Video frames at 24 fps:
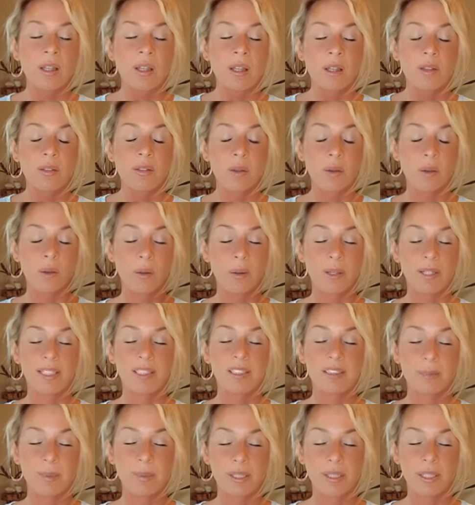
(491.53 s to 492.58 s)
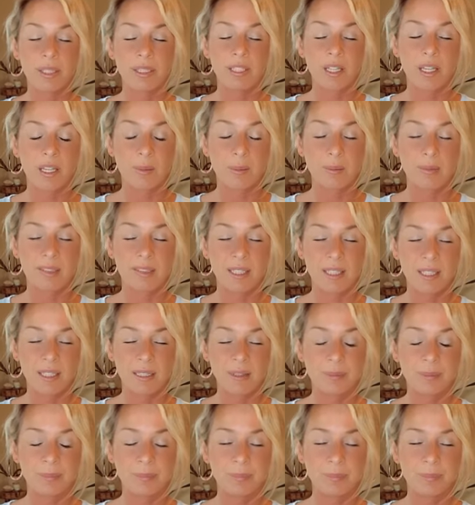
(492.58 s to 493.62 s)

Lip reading: The Holy Spirit comes in.